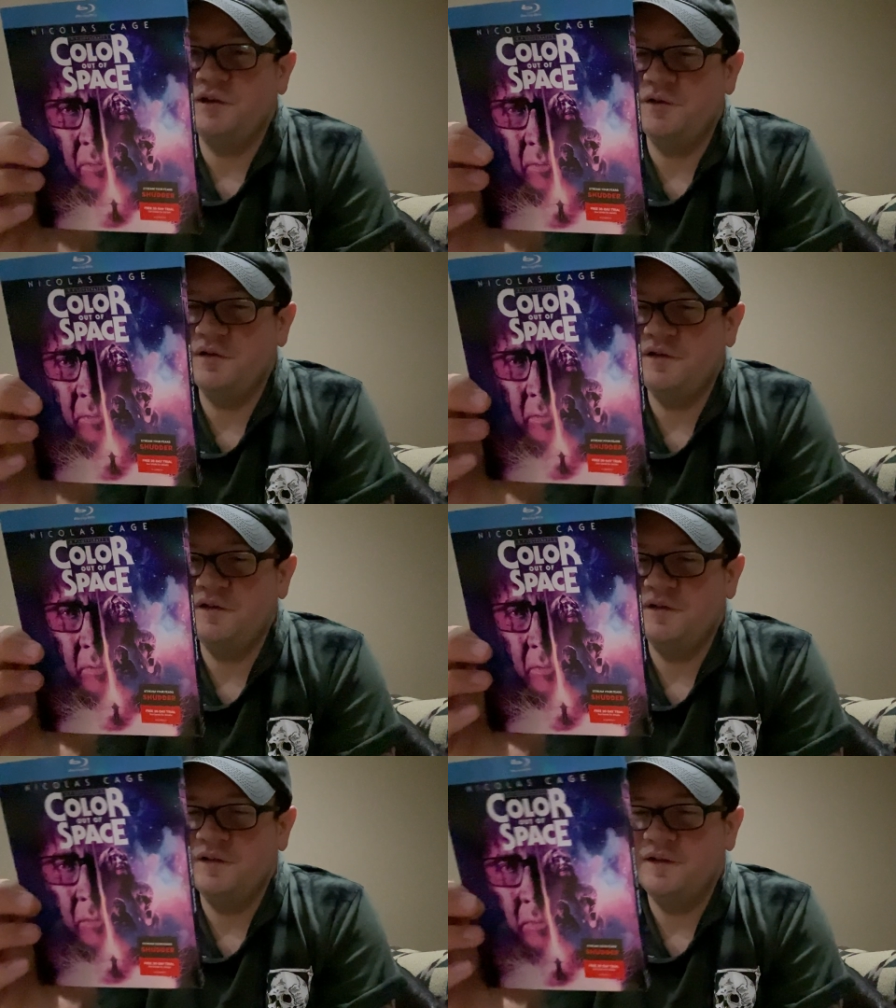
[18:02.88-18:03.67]
good
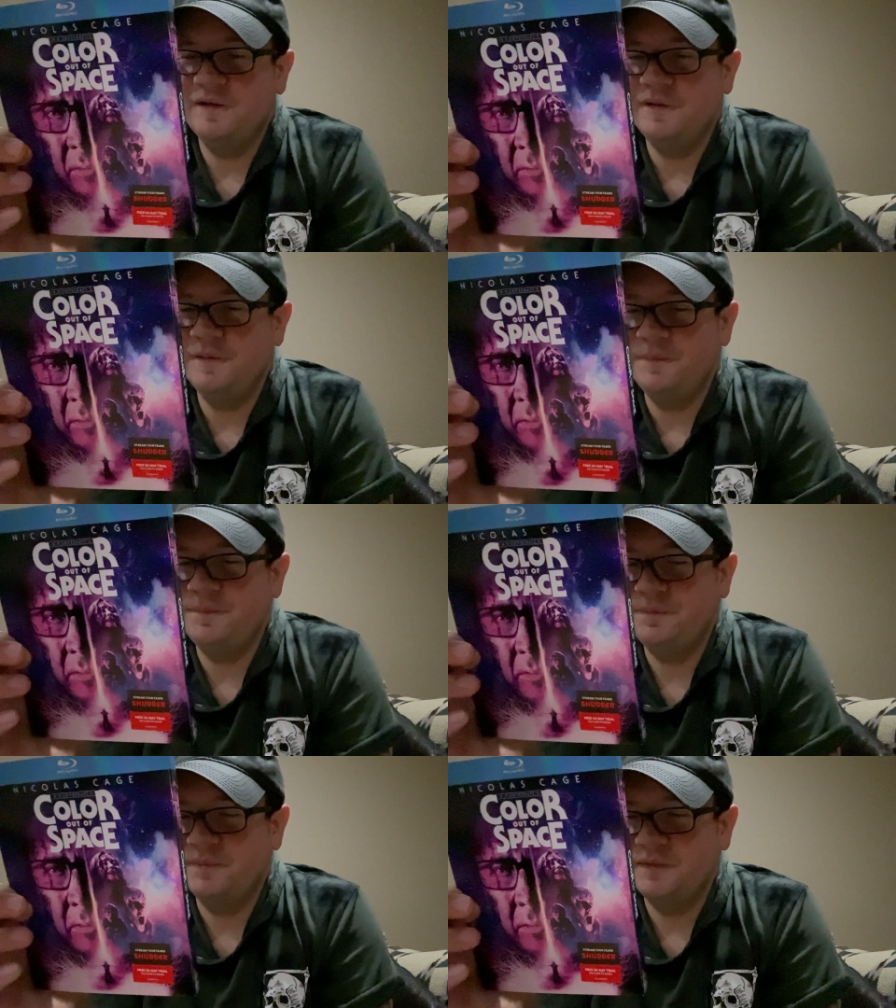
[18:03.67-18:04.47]
um,
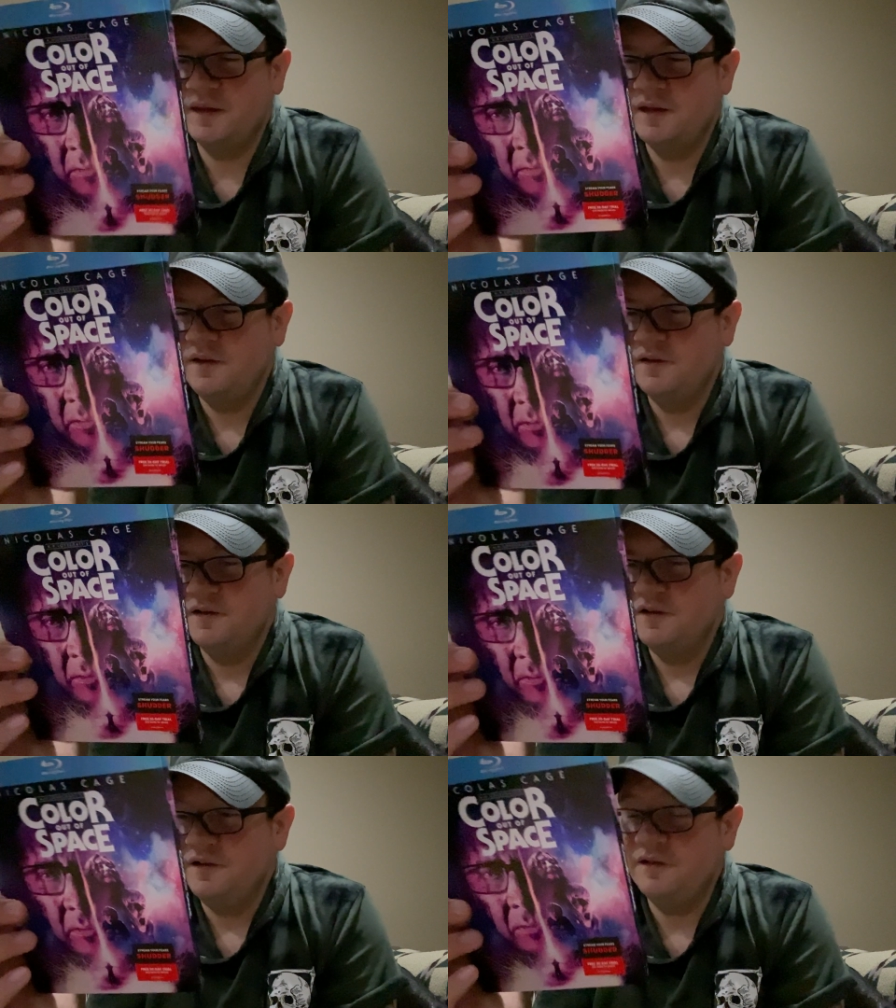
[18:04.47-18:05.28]

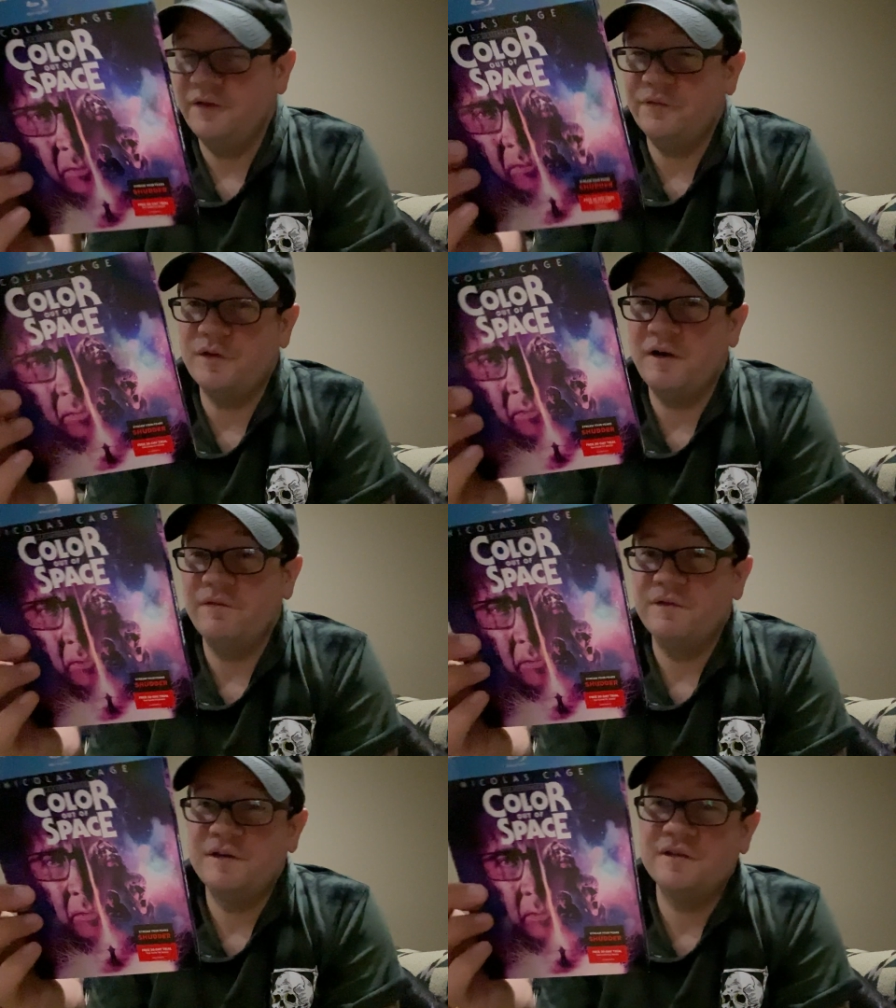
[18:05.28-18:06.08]

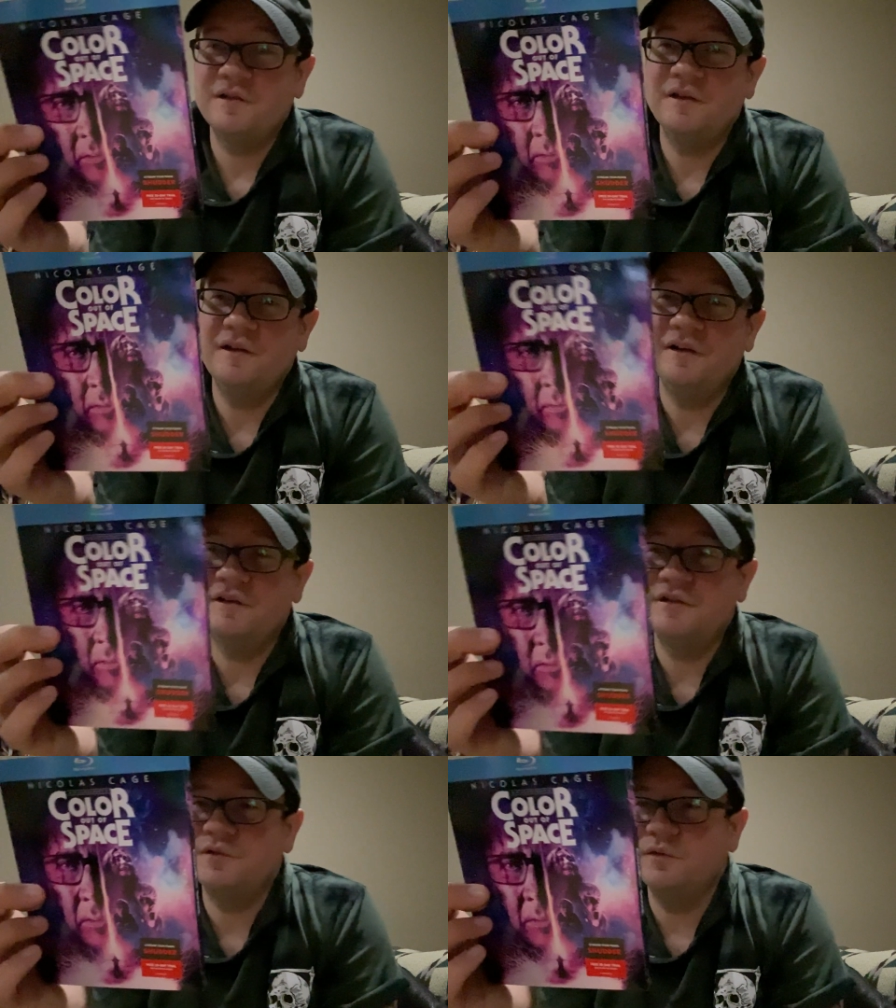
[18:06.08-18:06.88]
Lovecraft uh,
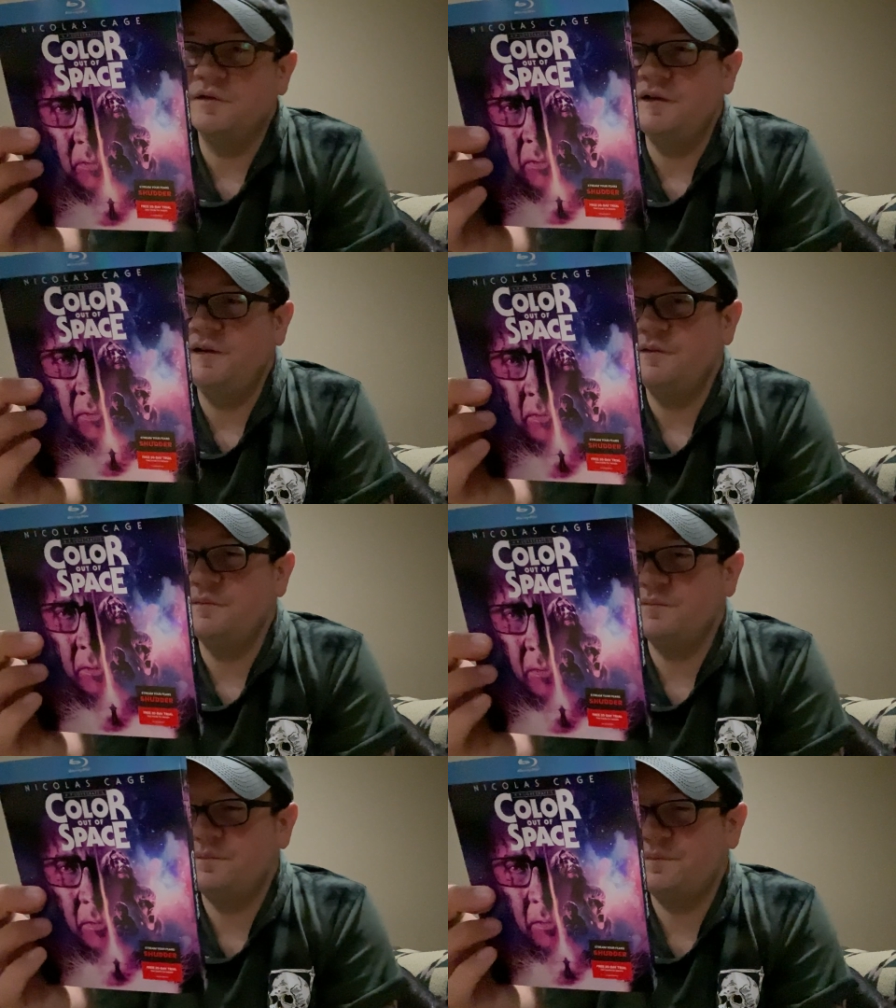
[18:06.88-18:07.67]
story
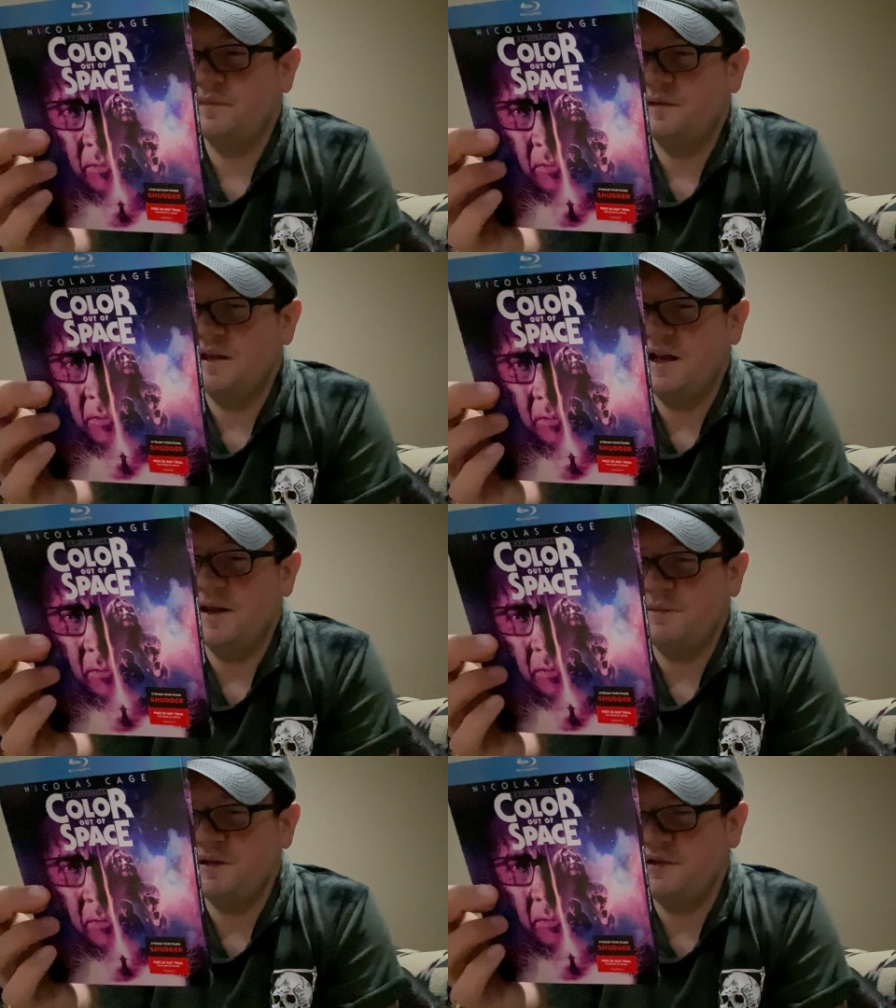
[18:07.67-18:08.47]

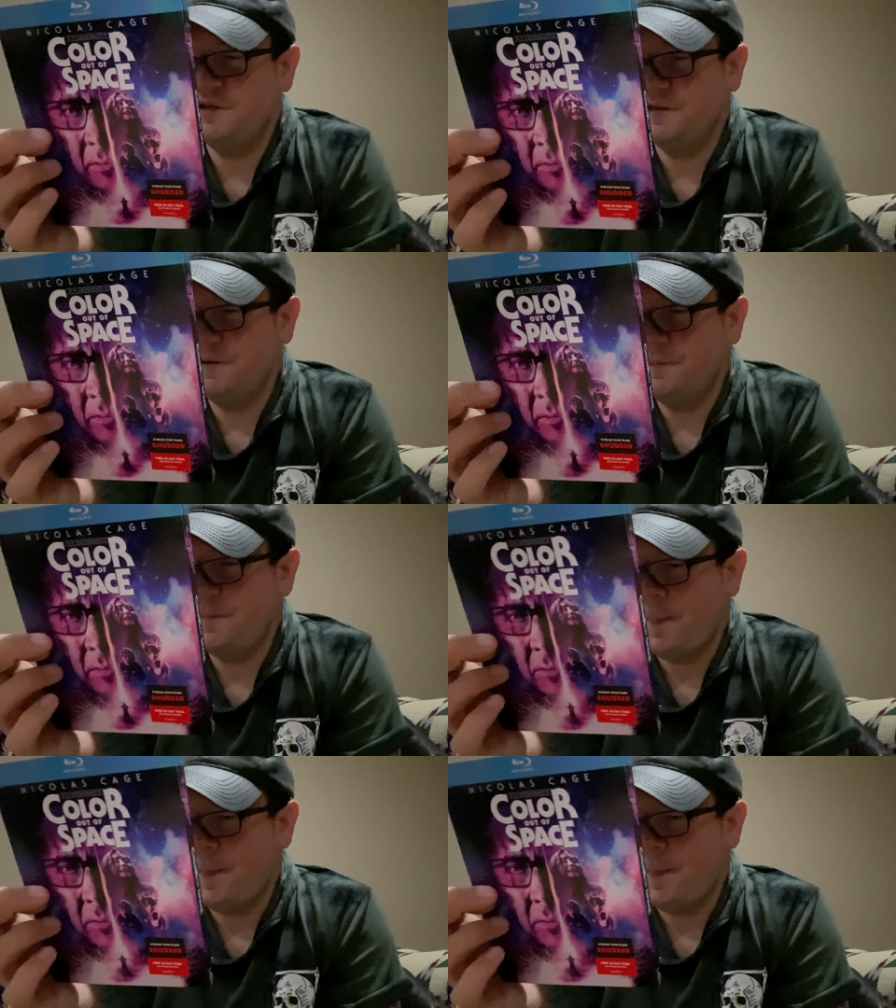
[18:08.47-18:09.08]
adaptation